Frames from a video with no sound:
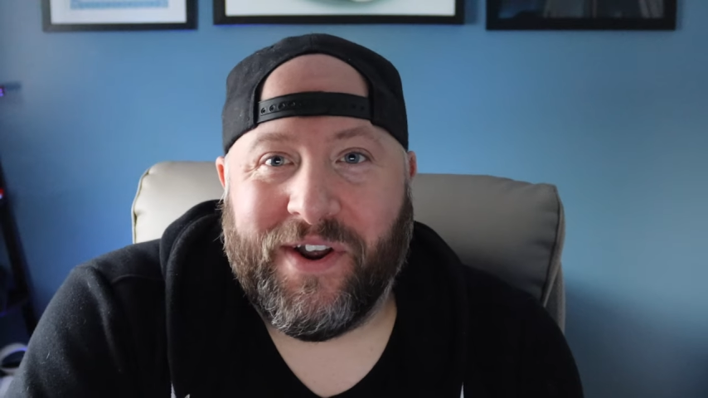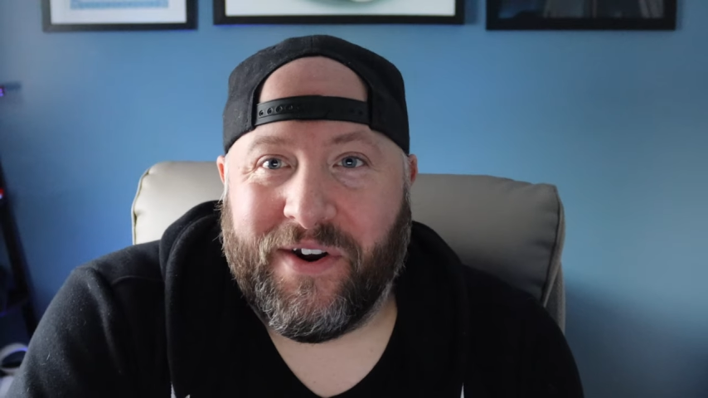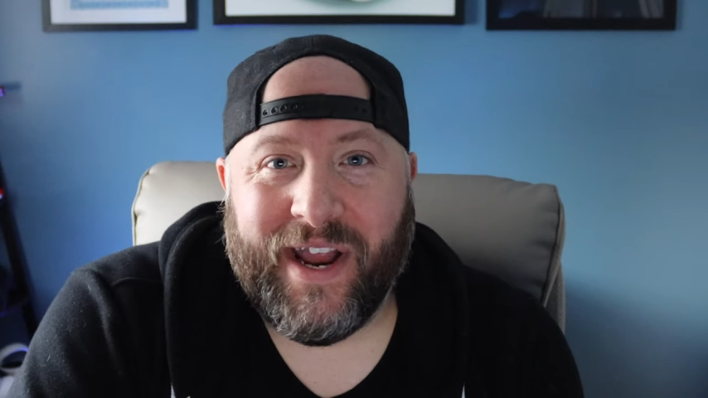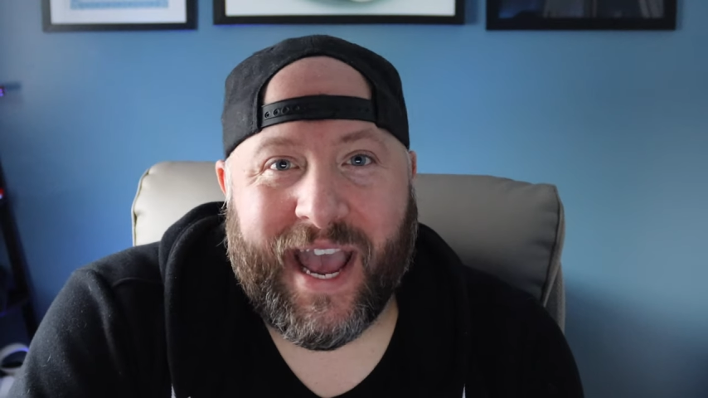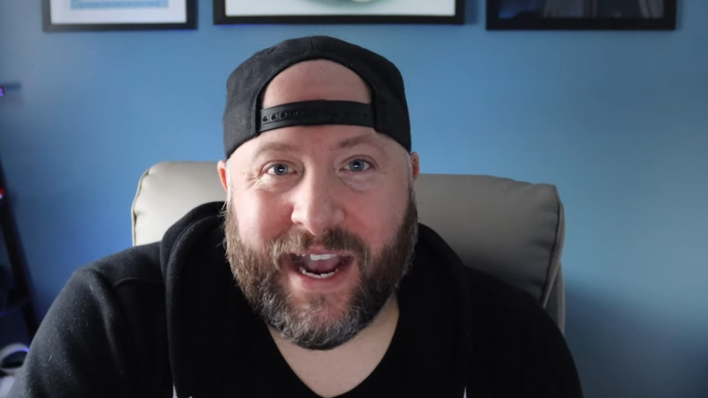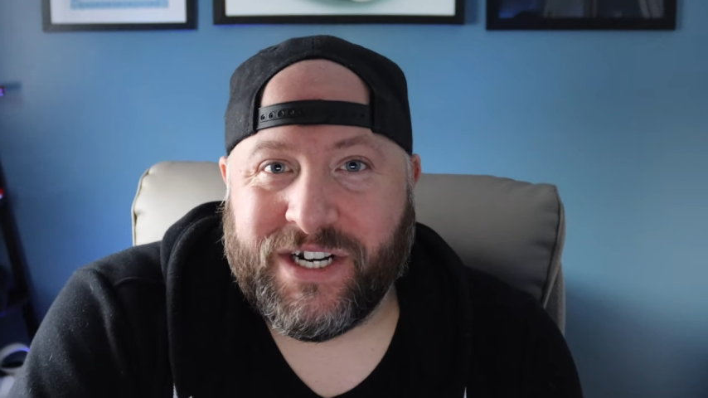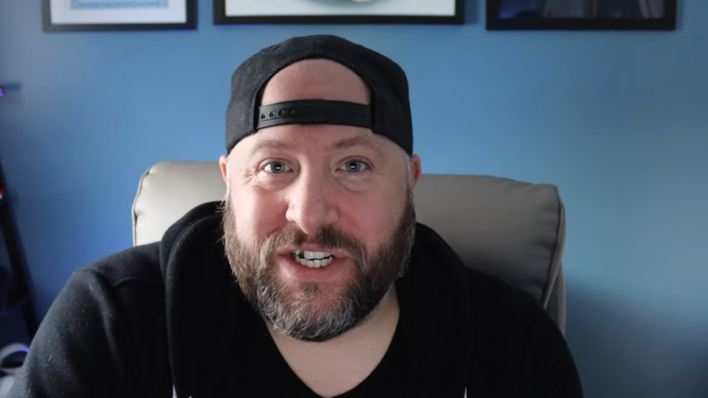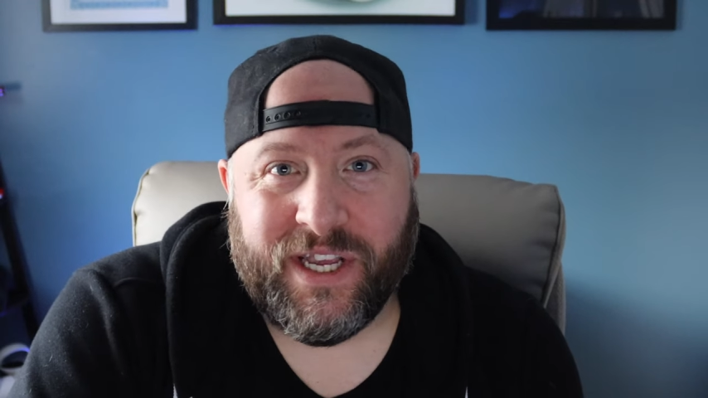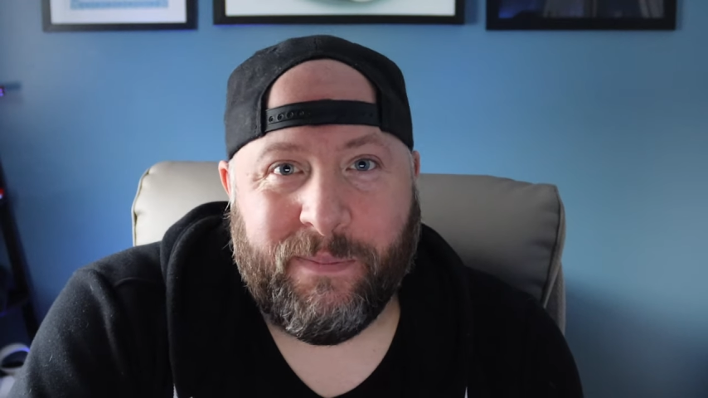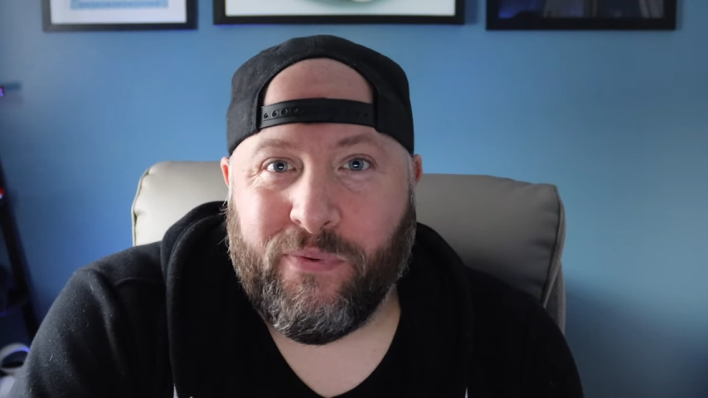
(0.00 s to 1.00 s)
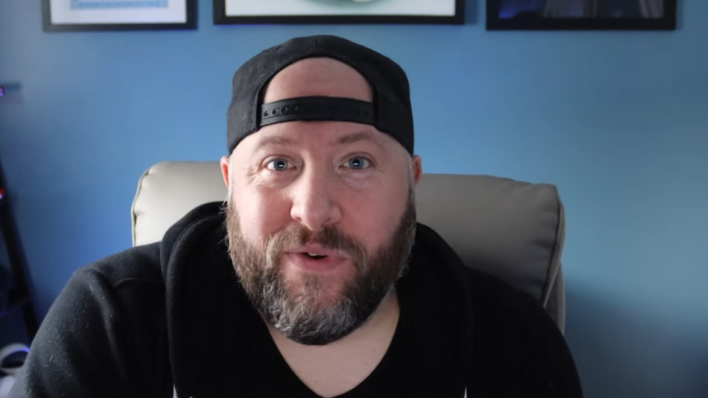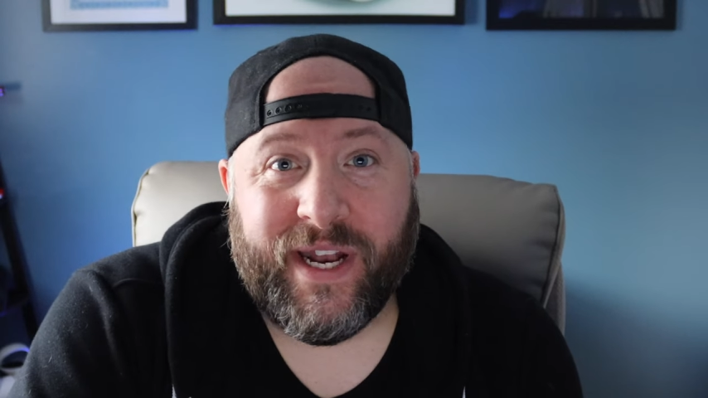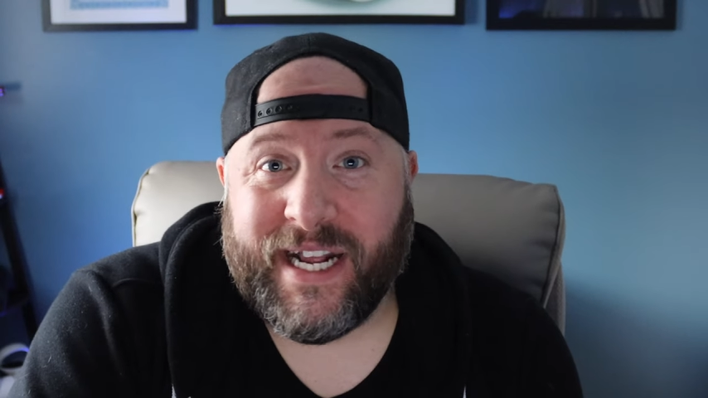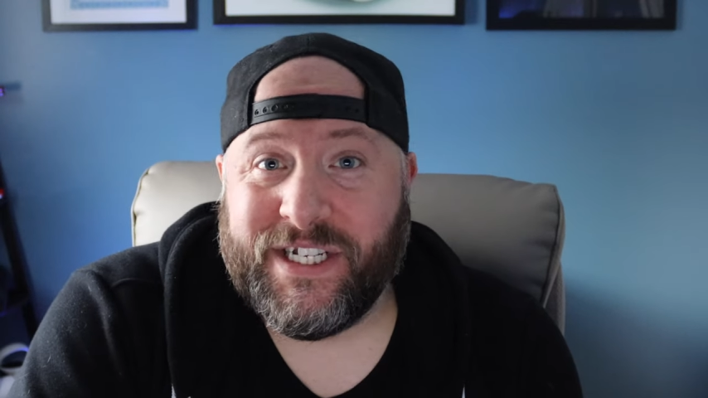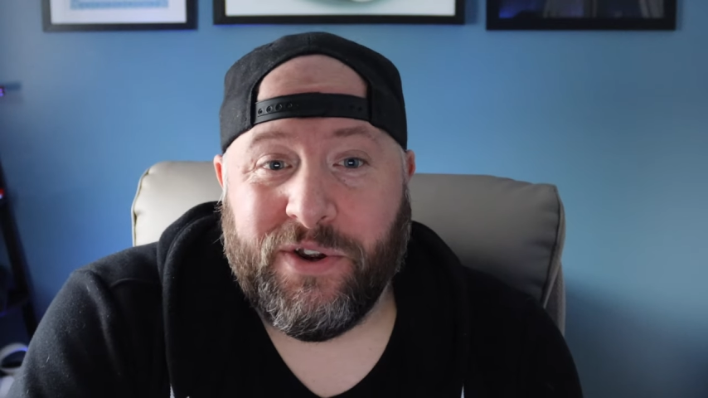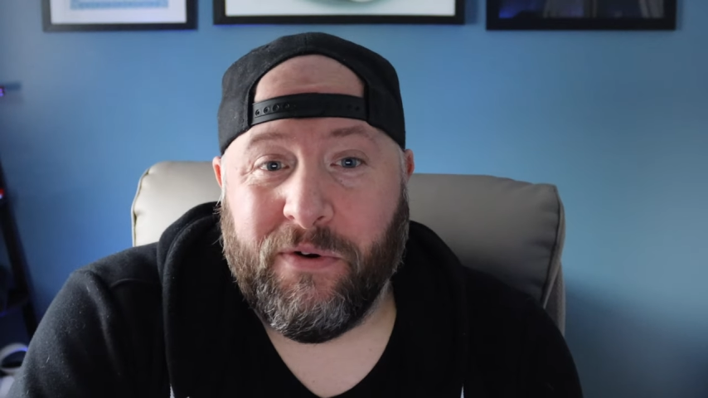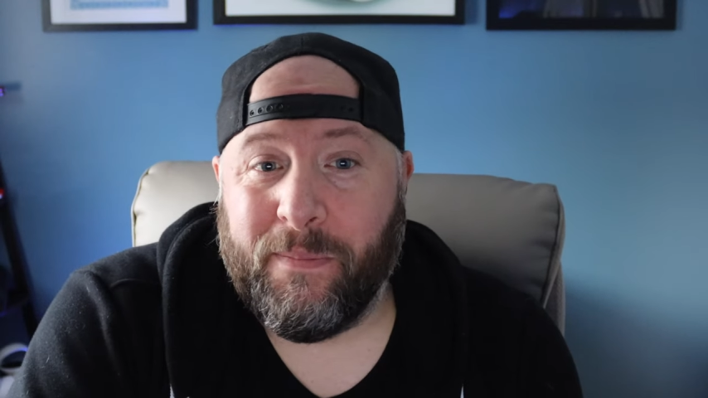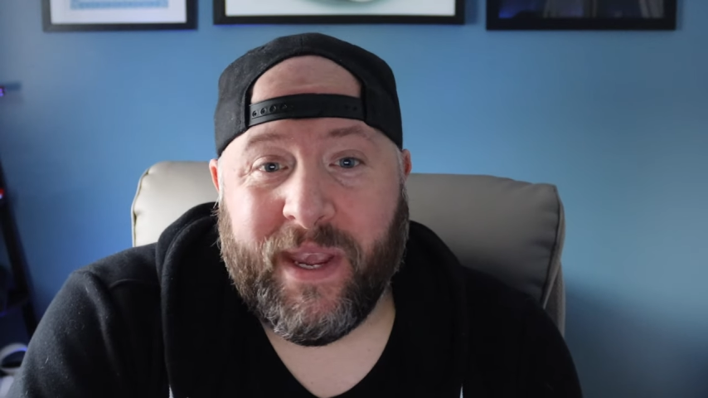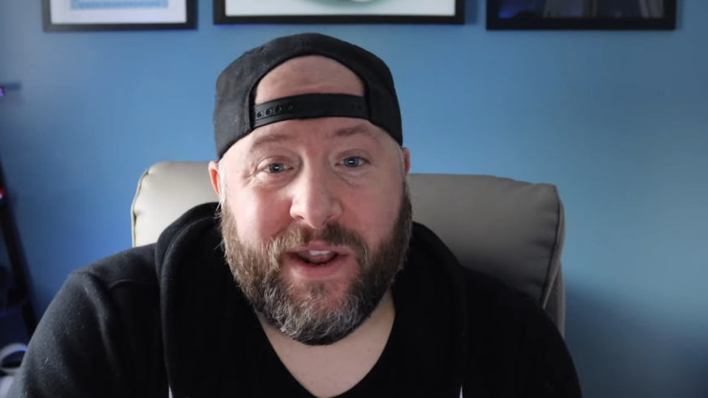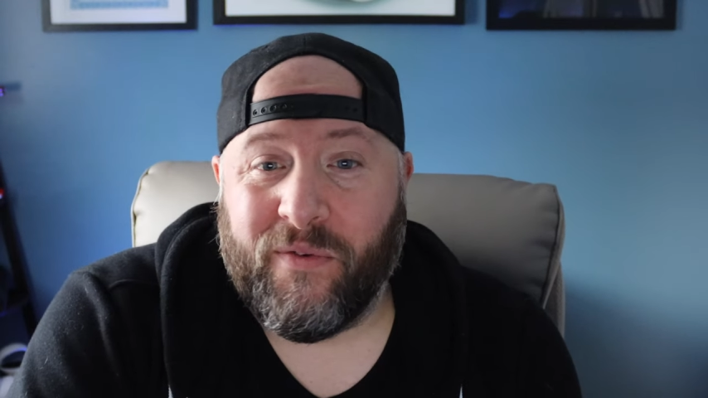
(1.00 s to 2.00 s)
curry actually predates
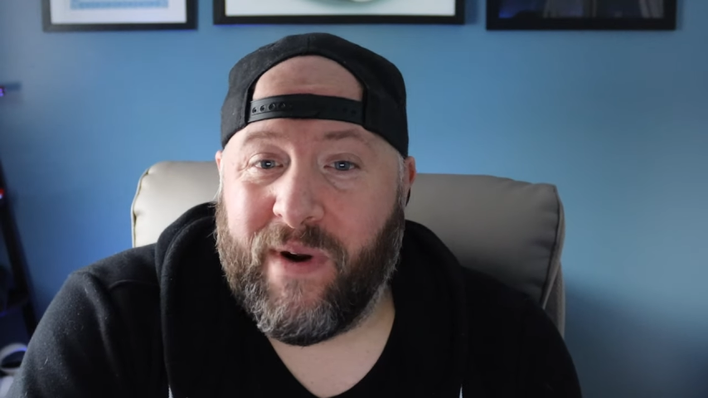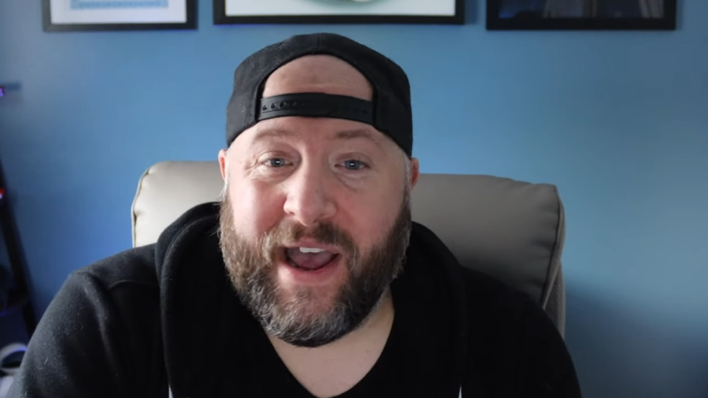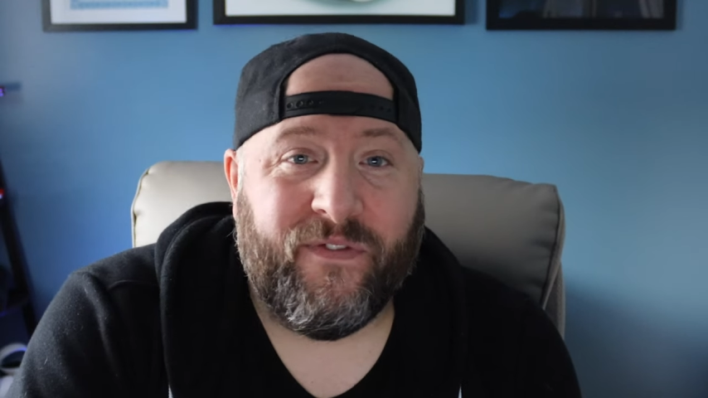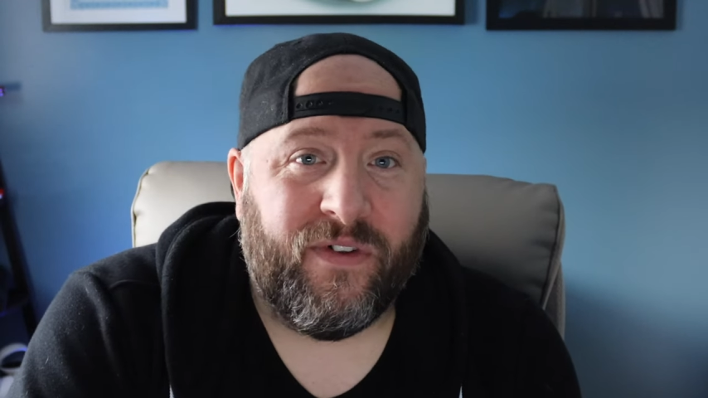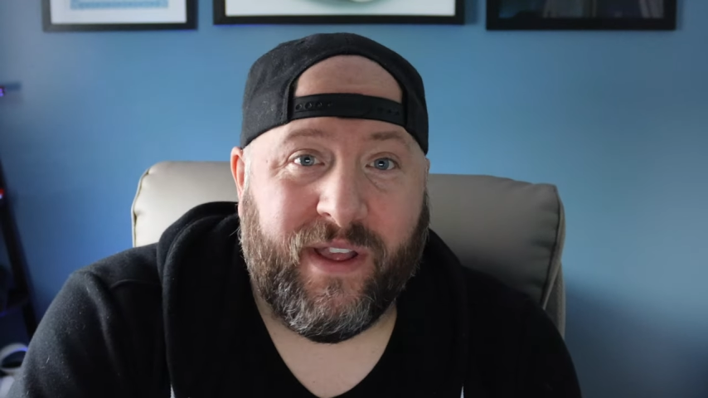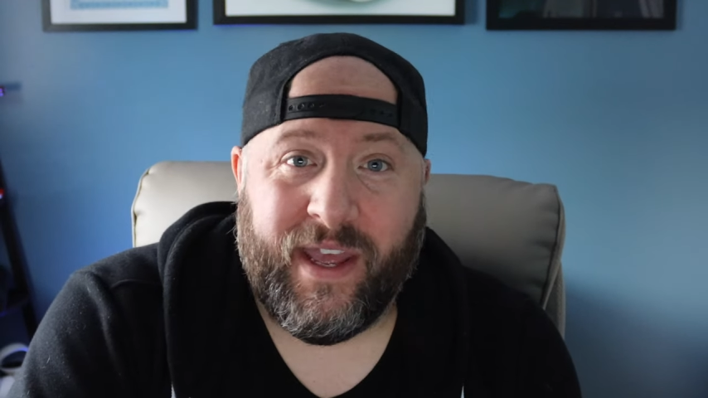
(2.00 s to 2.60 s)
European arrival